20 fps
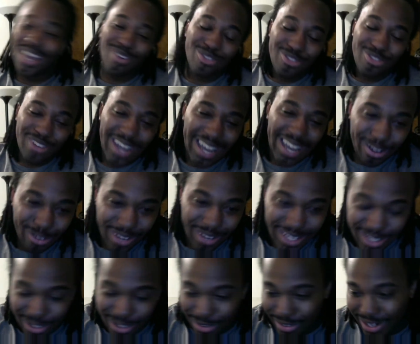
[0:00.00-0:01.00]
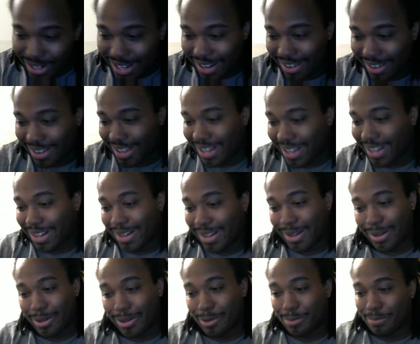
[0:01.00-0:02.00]
drag queens over there?
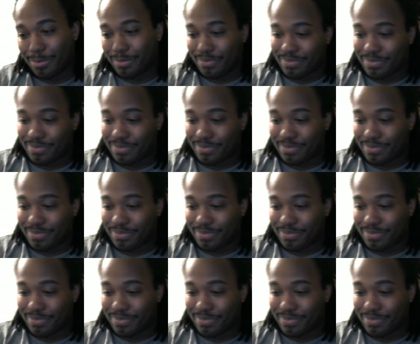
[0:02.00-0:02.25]
Um,